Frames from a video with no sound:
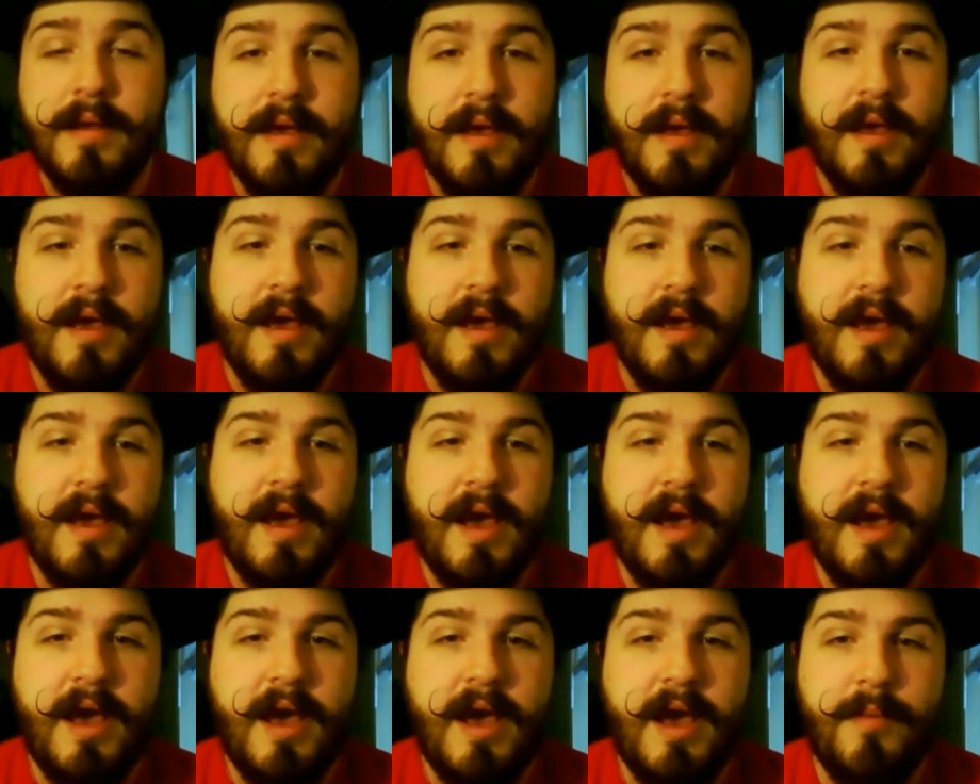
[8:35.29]

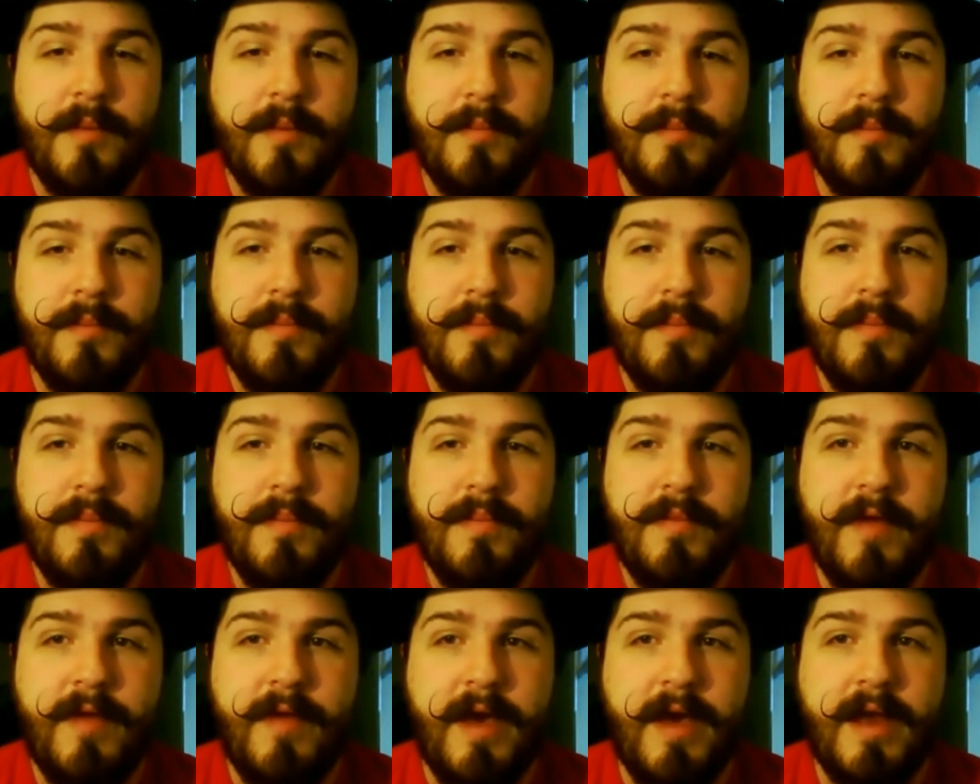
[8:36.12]

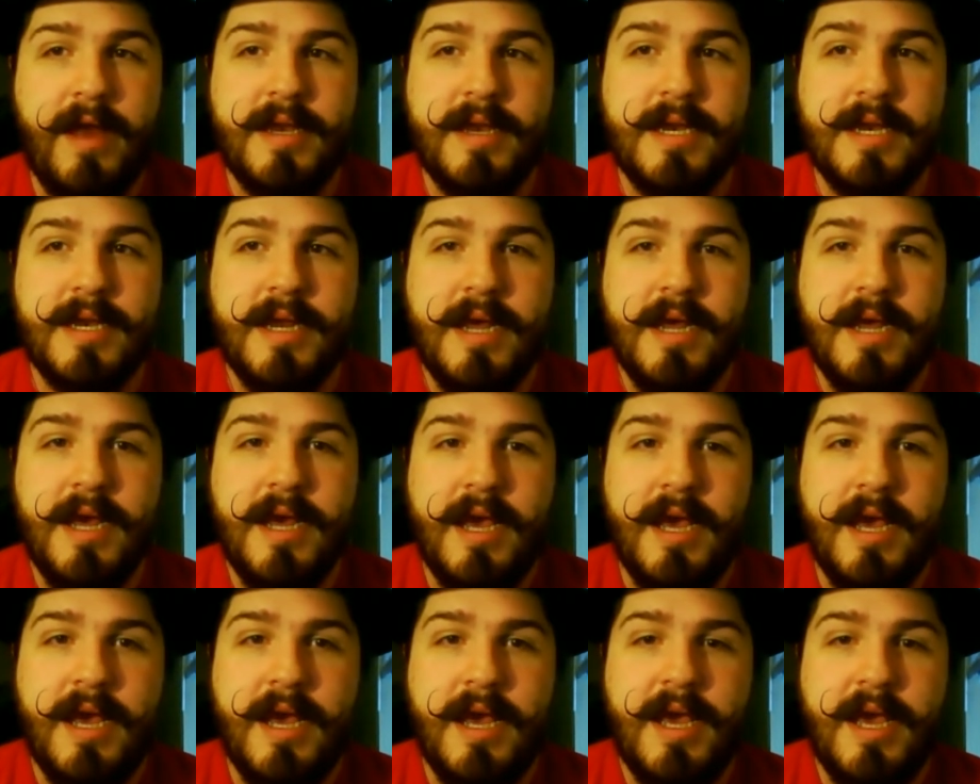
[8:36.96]
That
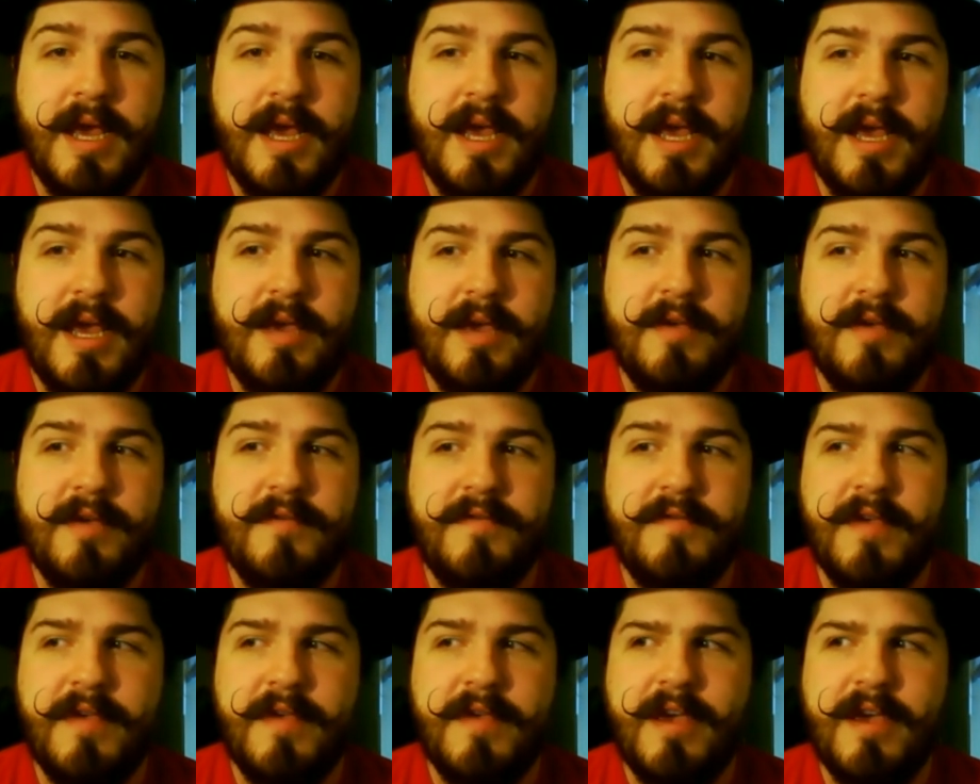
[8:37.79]

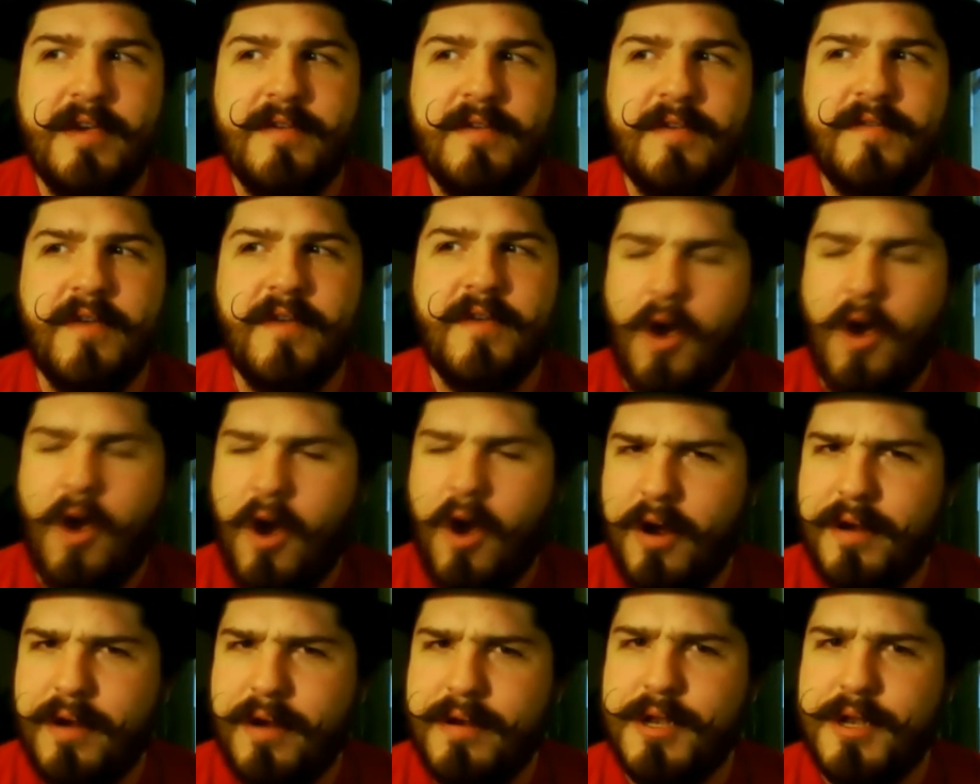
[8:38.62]
is
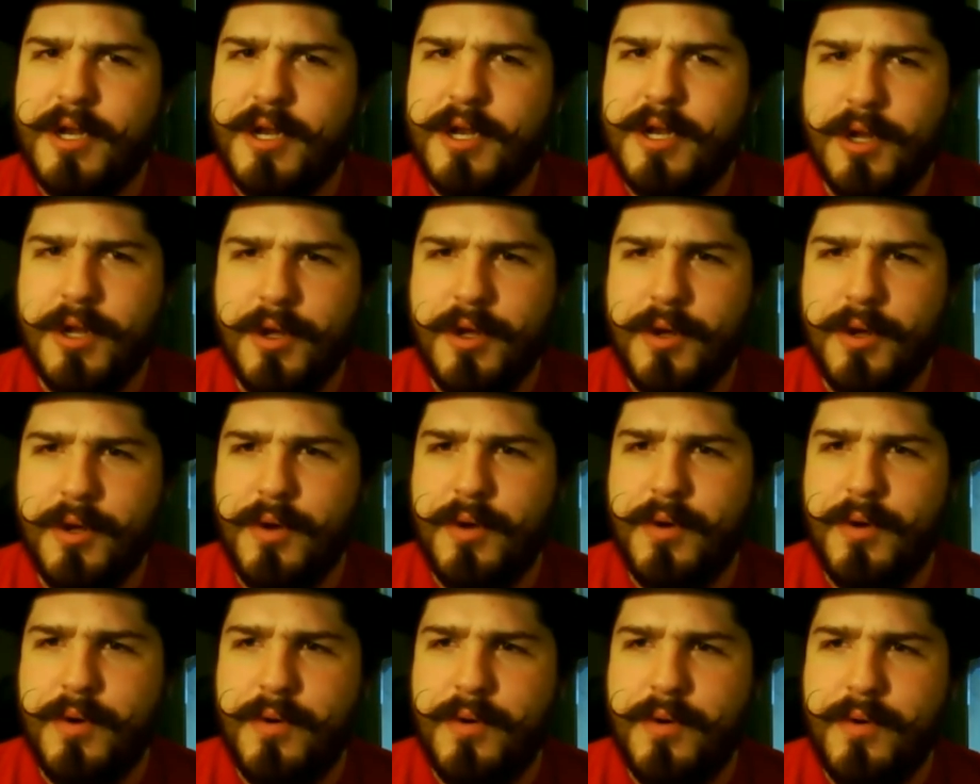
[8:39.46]
hard
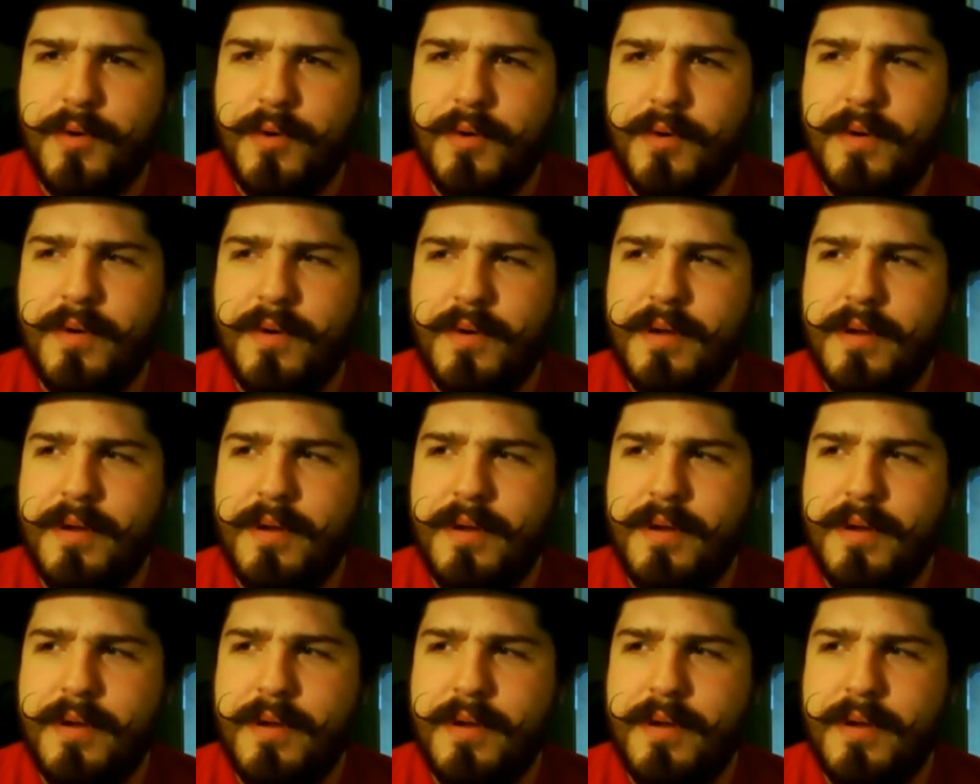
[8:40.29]
to